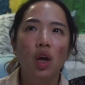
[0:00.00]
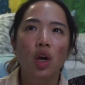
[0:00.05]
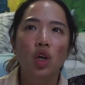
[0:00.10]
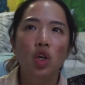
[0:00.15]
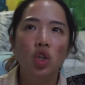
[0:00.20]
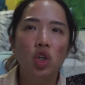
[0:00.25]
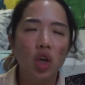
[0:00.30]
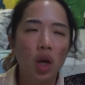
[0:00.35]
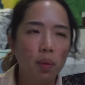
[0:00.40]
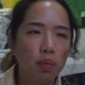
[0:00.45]

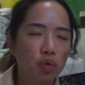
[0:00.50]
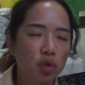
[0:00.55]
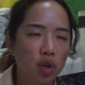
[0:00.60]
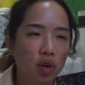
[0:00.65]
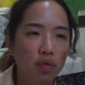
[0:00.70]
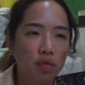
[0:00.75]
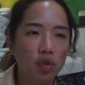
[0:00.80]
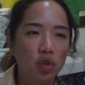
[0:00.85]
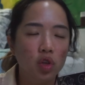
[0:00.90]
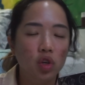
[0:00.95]

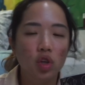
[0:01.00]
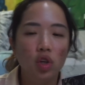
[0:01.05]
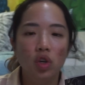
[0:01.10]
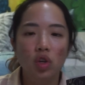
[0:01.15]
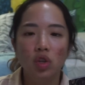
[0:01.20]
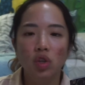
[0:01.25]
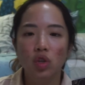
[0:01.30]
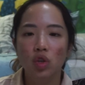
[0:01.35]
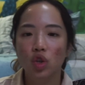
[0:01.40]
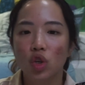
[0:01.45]

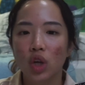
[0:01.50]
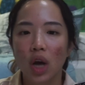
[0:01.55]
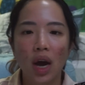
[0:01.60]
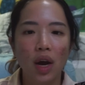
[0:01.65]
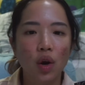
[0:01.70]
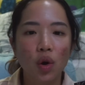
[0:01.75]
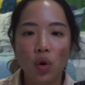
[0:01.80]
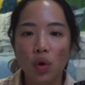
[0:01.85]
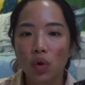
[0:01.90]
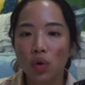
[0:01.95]
shapeshifters,
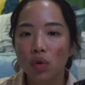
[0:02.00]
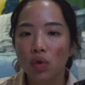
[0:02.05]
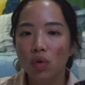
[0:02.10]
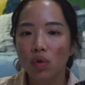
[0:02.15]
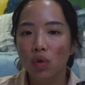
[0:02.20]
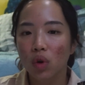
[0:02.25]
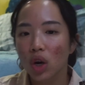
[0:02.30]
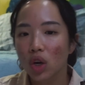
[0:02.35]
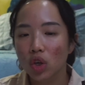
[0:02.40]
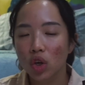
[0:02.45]
shadow
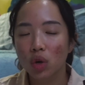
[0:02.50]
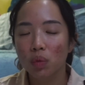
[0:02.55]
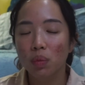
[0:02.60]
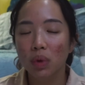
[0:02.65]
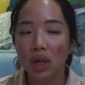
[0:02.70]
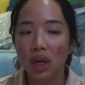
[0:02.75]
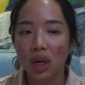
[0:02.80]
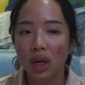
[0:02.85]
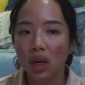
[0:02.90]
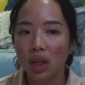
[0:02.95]
creature
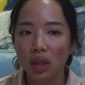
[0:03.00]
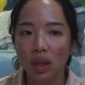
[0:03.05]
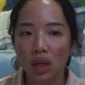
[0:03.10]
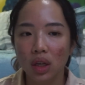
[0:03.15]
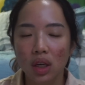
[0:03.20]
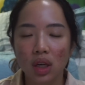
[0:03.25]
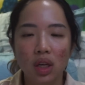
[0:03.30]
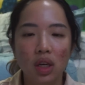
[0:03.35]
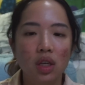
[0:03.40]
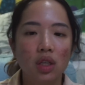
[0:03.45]
being
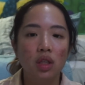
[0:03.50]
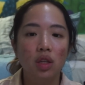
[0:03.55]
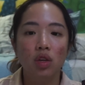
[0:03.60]
thingies.